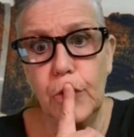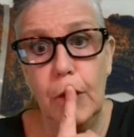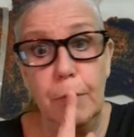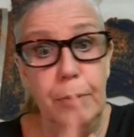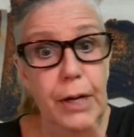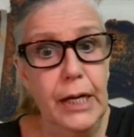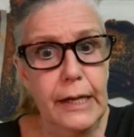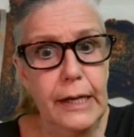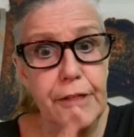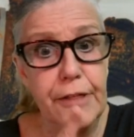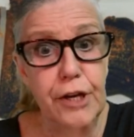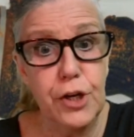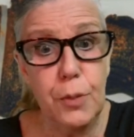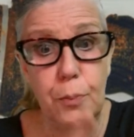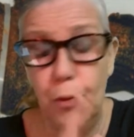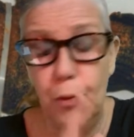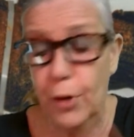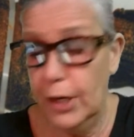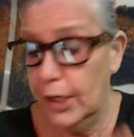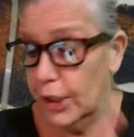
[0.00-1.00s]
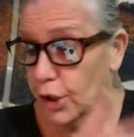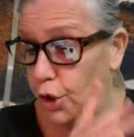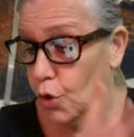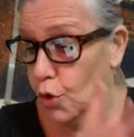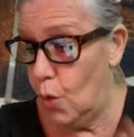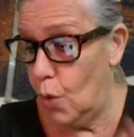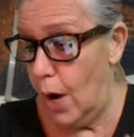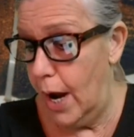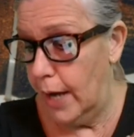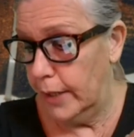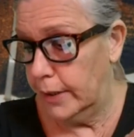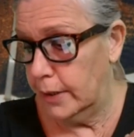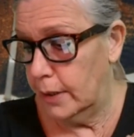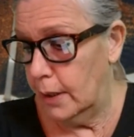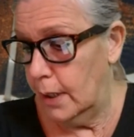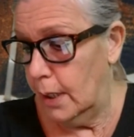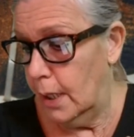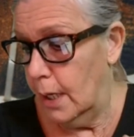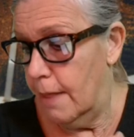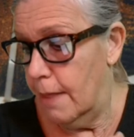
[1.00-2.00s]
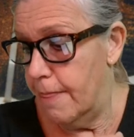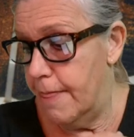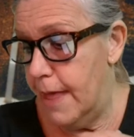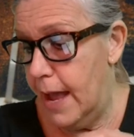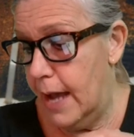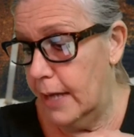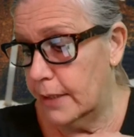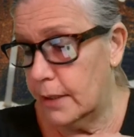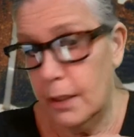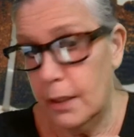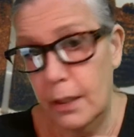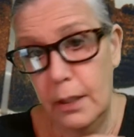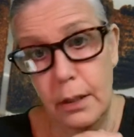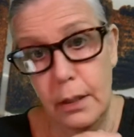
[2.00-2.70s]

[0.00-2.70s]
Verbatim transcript: but I think your point is great that